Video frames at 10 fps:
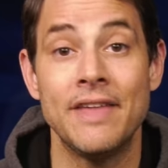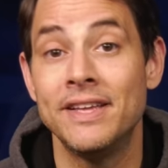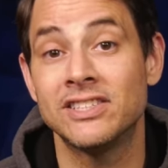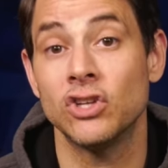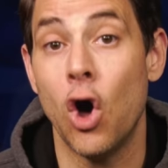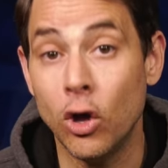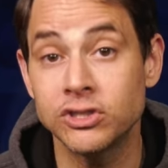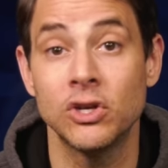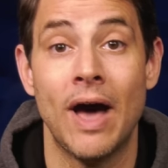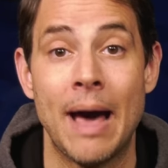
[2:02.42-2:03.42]
And this is
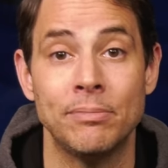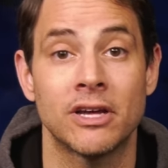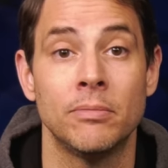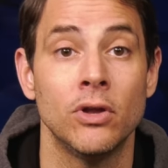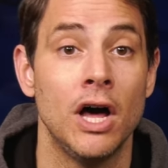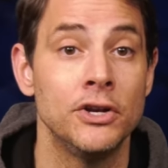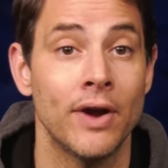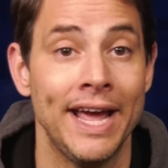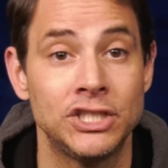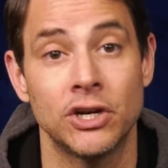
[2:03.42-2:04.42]
also applicable
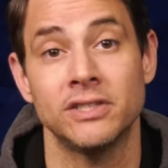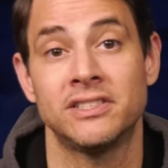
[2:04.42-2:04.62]
under H.R.